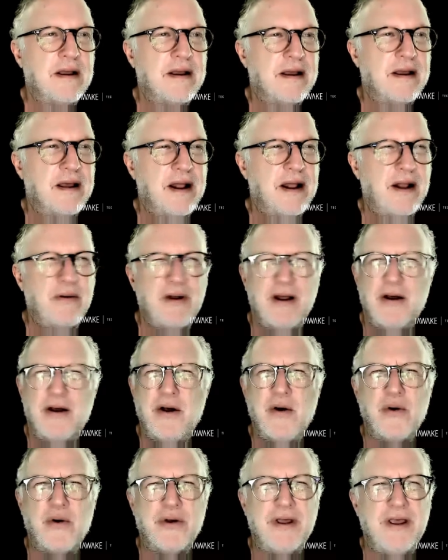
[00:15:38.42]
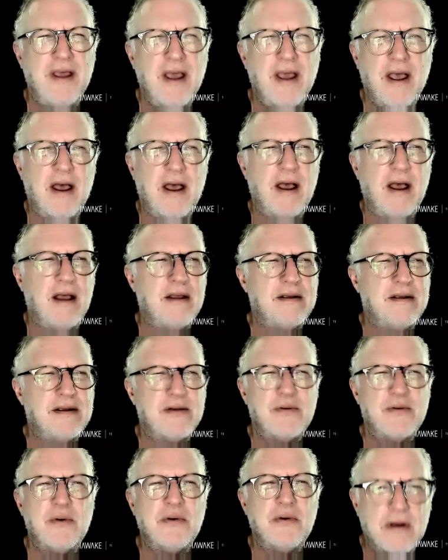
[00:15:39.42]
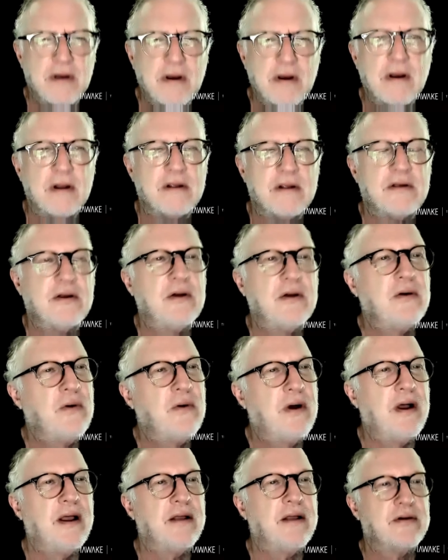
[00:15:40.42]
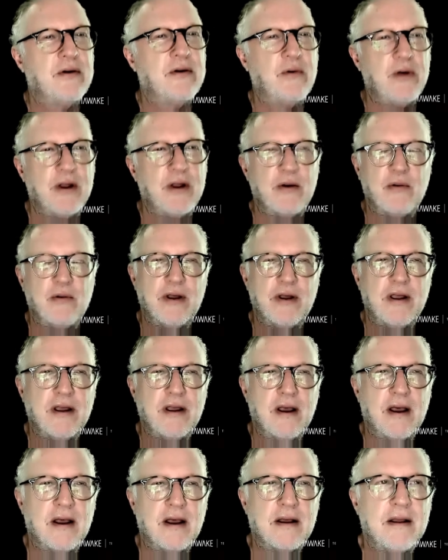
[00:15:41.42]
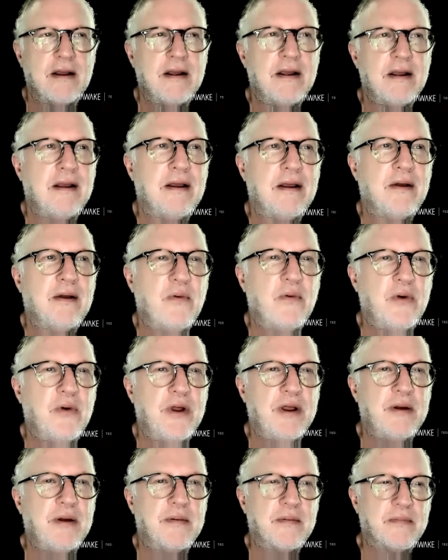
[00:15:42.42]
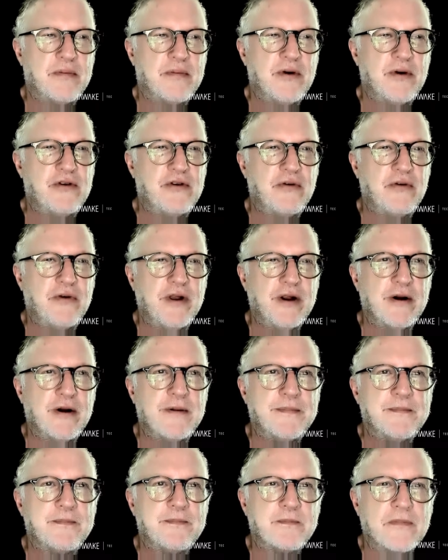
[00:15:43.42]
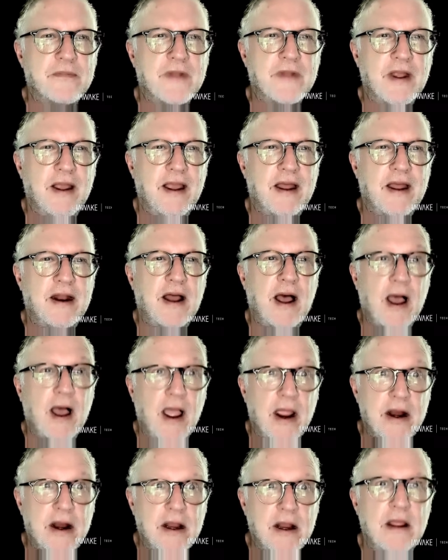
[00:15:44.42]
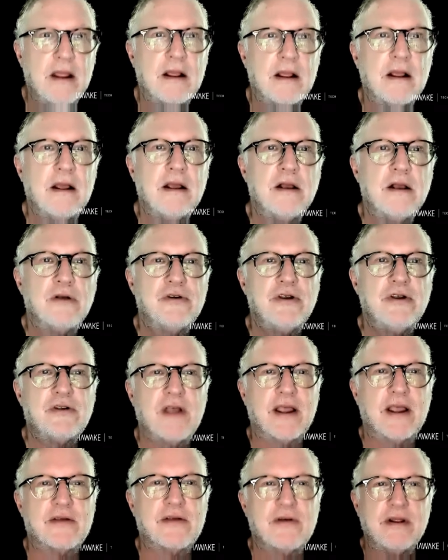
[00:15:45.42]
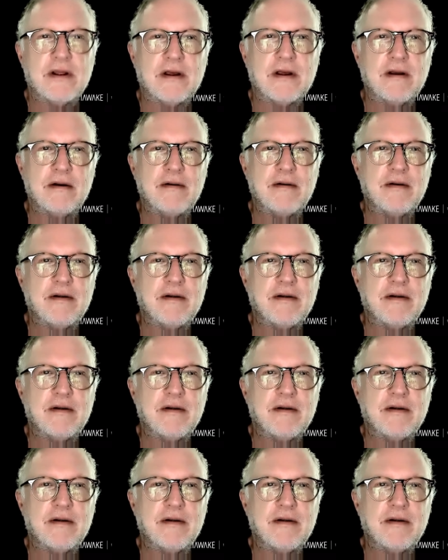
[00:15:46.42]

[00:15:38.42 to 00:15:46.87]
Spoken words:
And I went, "Oh yeah." He says, "Well, good. So do I." So we persevered. And Heidi, she's actually the